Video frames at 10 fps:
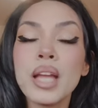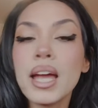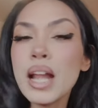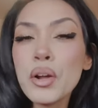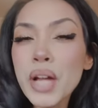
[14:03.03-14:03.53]

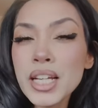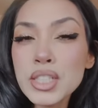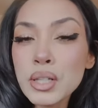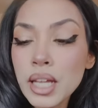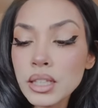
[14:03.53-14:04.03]
And I don't know, I just
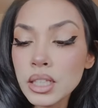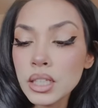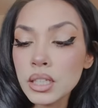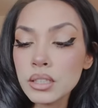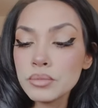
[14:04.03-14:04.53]
don't like the
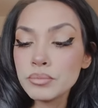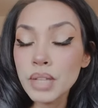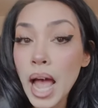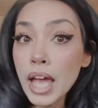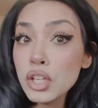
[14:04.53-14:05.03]
look.
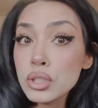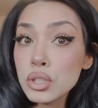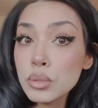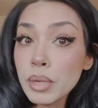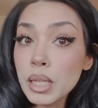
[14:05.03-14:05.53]
I used to
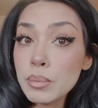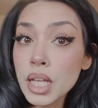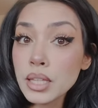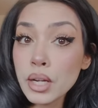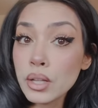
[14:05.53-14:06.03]
do my lips
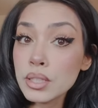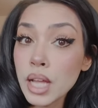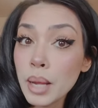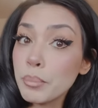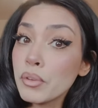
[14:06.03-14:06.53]
like that all the
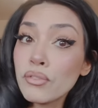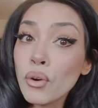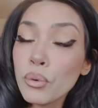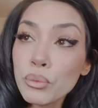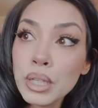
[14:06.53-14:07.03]
time
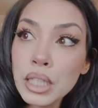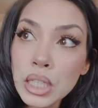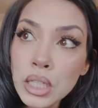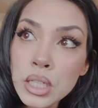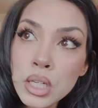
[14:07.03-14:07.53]
before
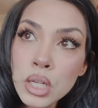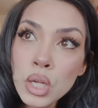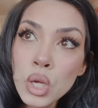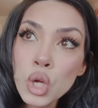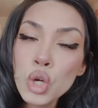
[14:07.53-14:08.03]
really
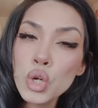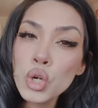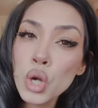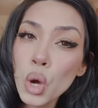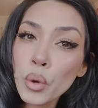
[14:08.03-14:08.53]

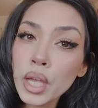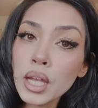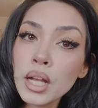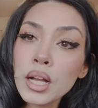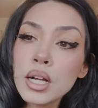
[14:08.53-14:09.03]

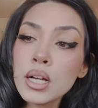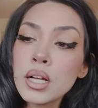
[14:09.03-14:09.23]
knowing